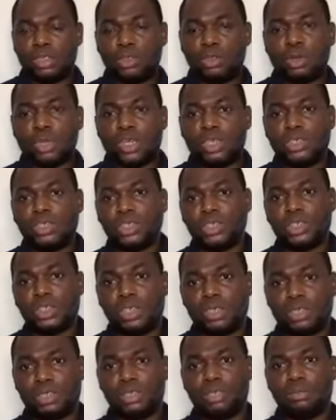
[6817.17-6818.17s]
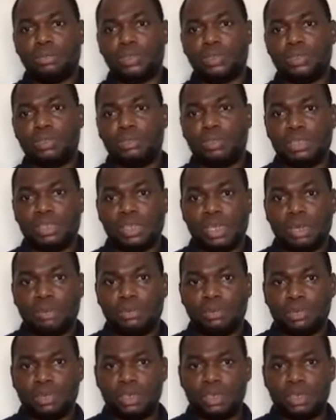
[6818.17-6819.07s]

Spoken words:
talking shit most of the time,